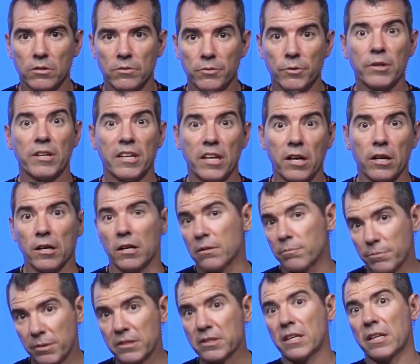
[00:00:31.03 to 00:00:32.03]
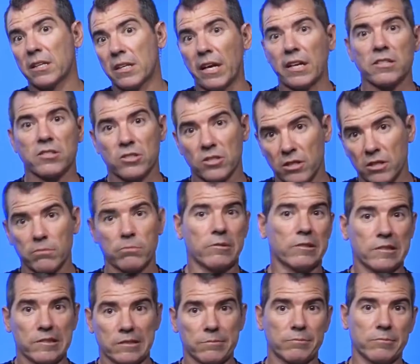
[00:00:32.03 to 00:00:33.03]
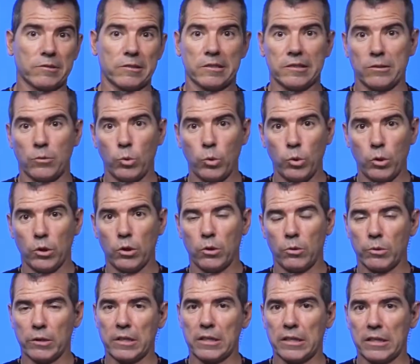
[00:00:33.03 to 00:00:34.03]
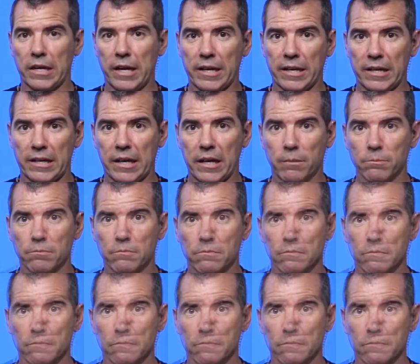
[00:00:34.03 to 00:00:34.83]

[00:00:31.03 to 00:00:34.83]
for a year, but then next year we're gonna light it up.